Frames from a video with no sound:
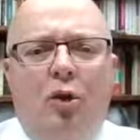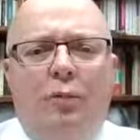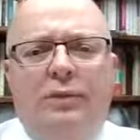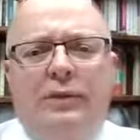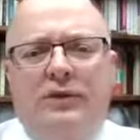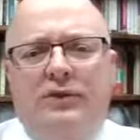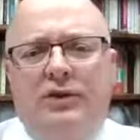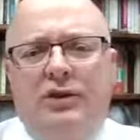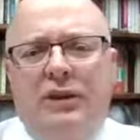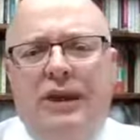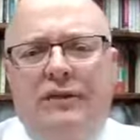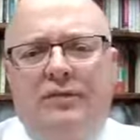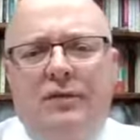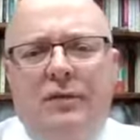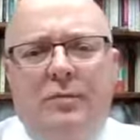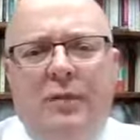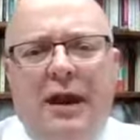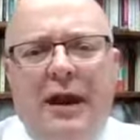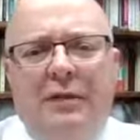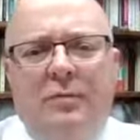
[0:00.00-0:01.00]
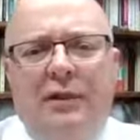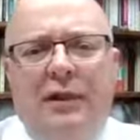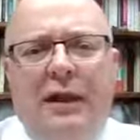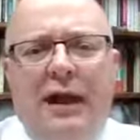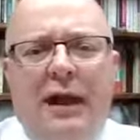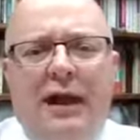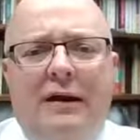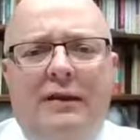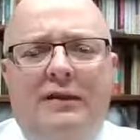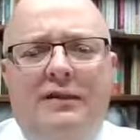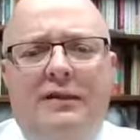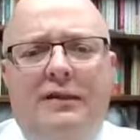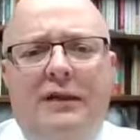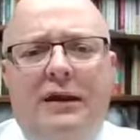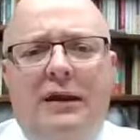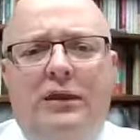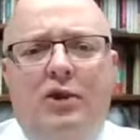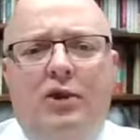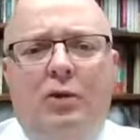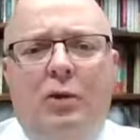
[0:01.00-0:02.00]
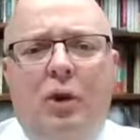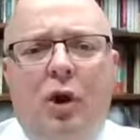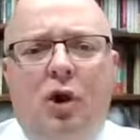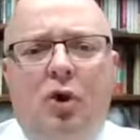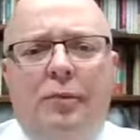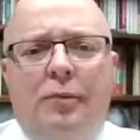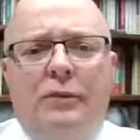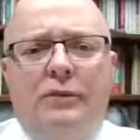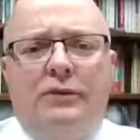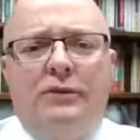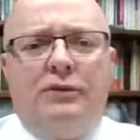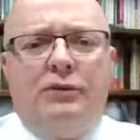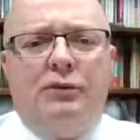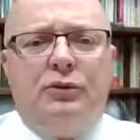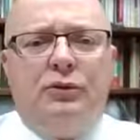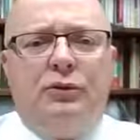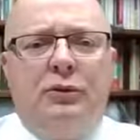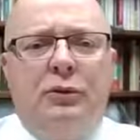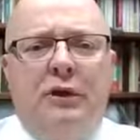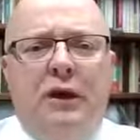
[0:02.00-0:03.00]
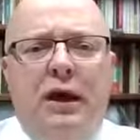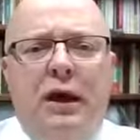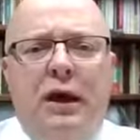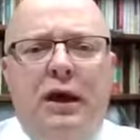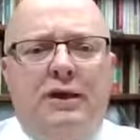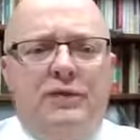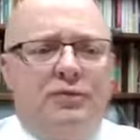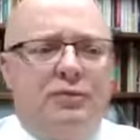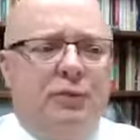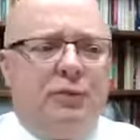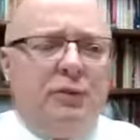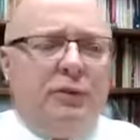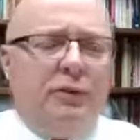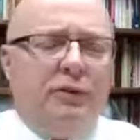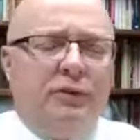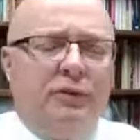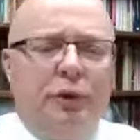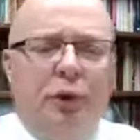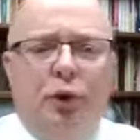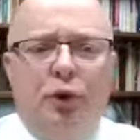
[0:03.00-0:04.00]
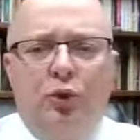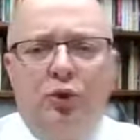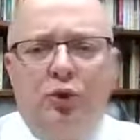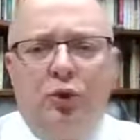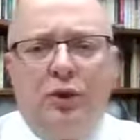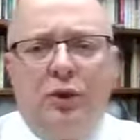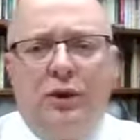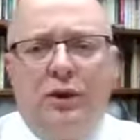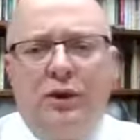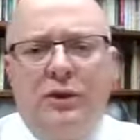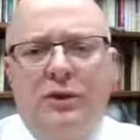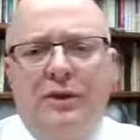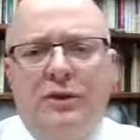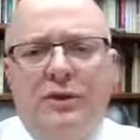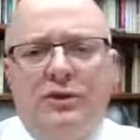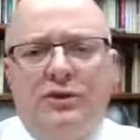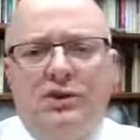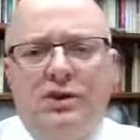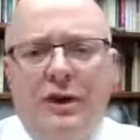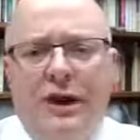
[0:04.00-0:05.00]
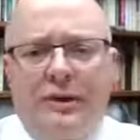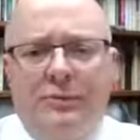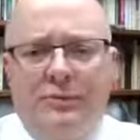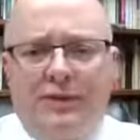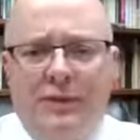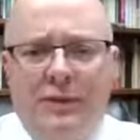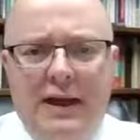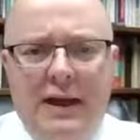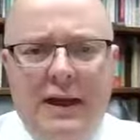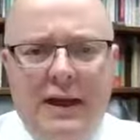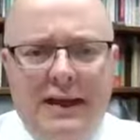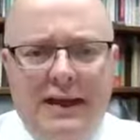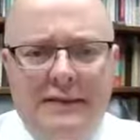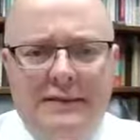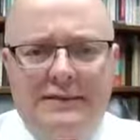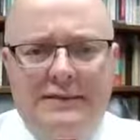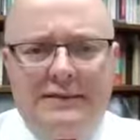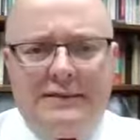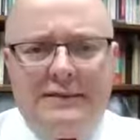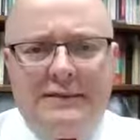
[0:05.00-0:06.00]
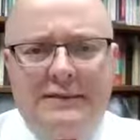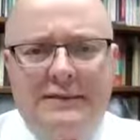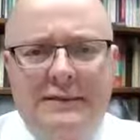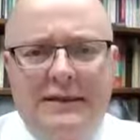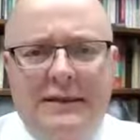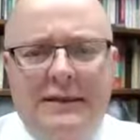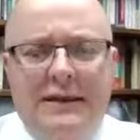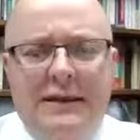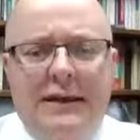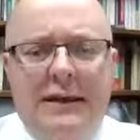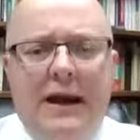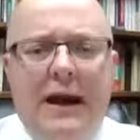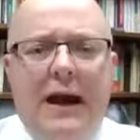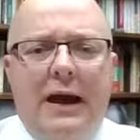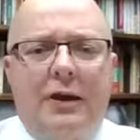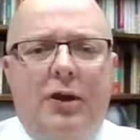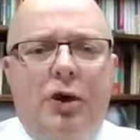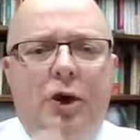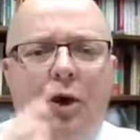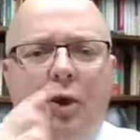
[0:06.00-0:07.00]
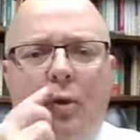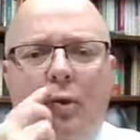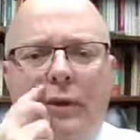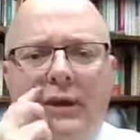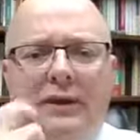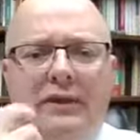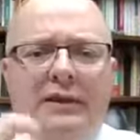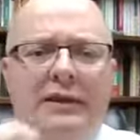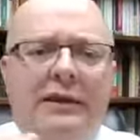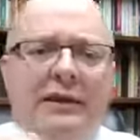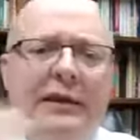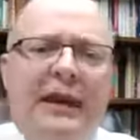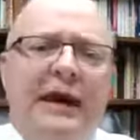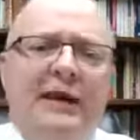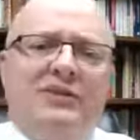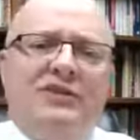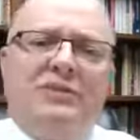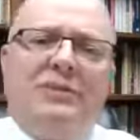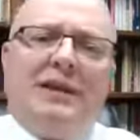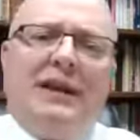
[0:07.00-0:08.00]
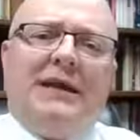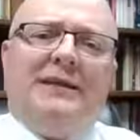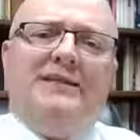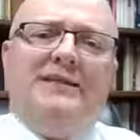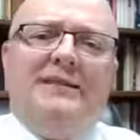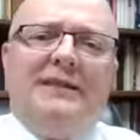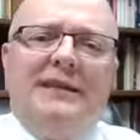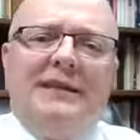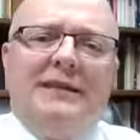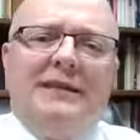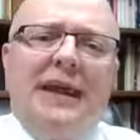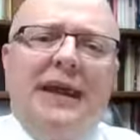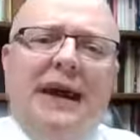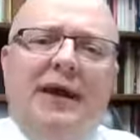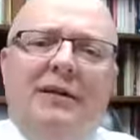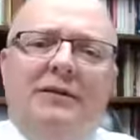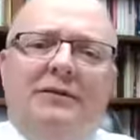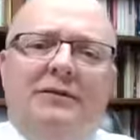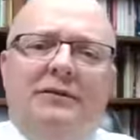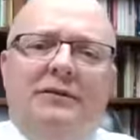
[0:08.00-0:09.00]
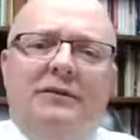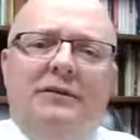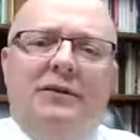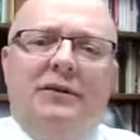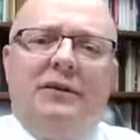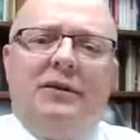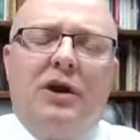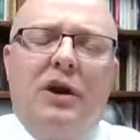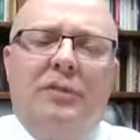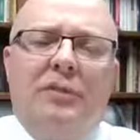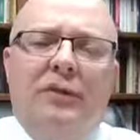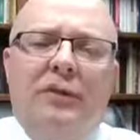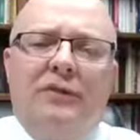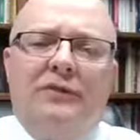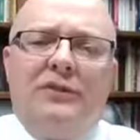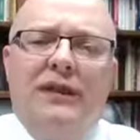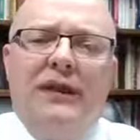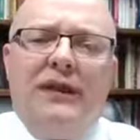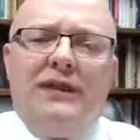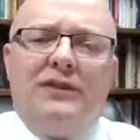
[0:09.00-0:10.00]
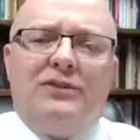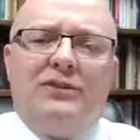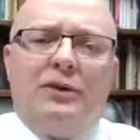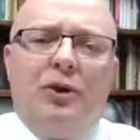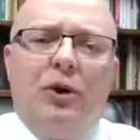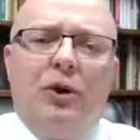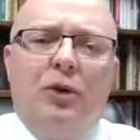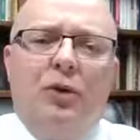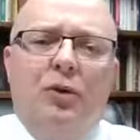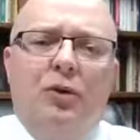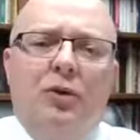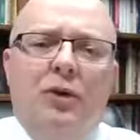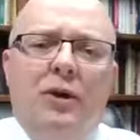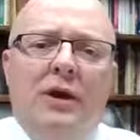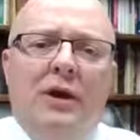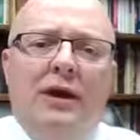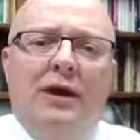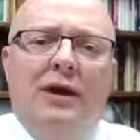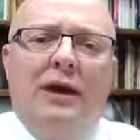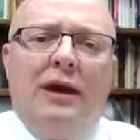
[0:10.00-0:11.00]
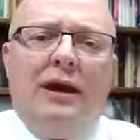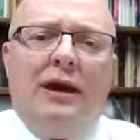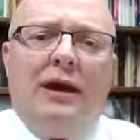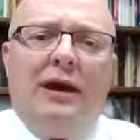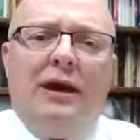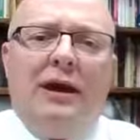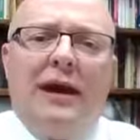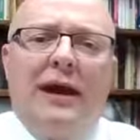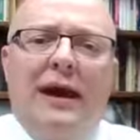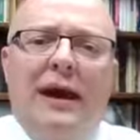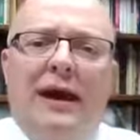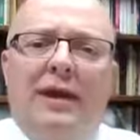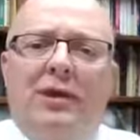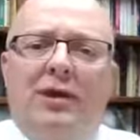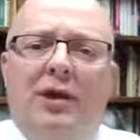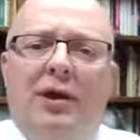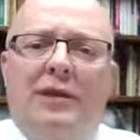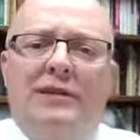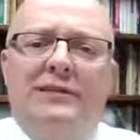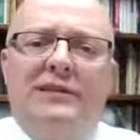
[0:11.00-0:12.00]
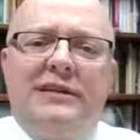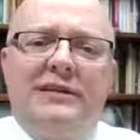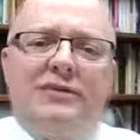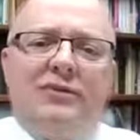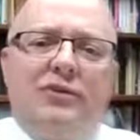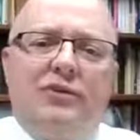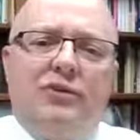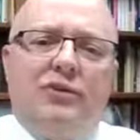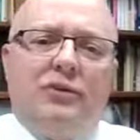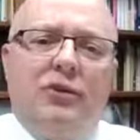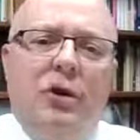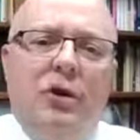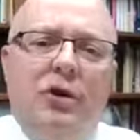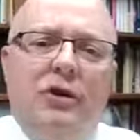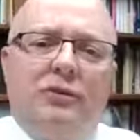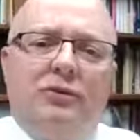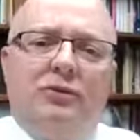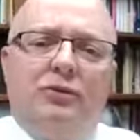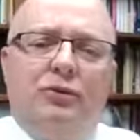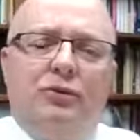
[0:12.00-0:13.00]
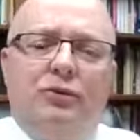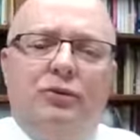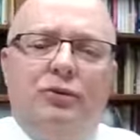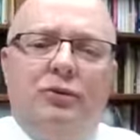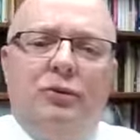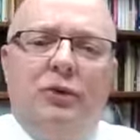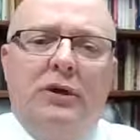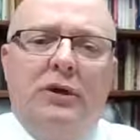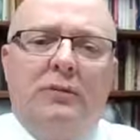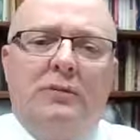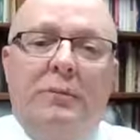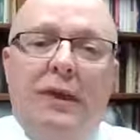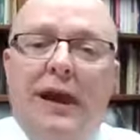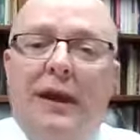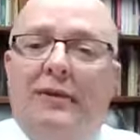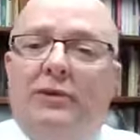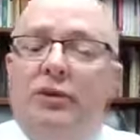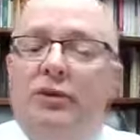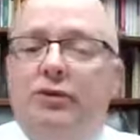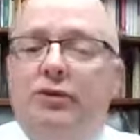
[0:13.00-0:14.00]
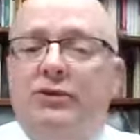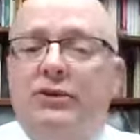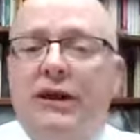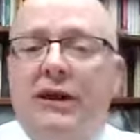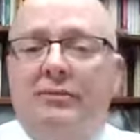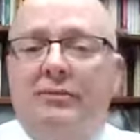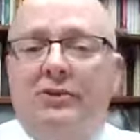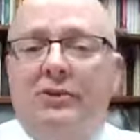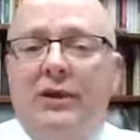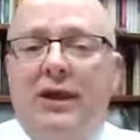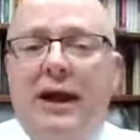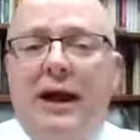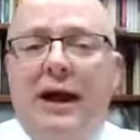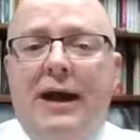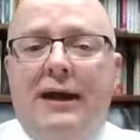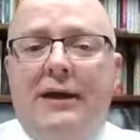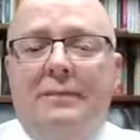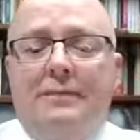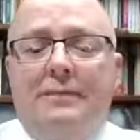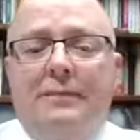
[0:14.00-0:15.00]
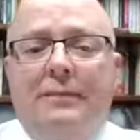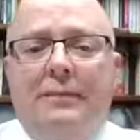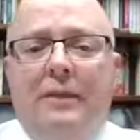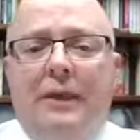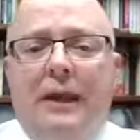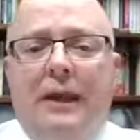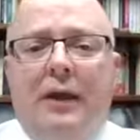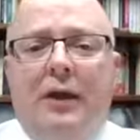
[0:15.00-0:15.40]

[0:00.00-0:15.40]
I hope that you have your Bible out and you'll open to the Gospel of Luke, chapter 8. I know in the announcement I sent out a, uh, a couple of days ago, uh, I had our attention drawn to Matthew chapter 9.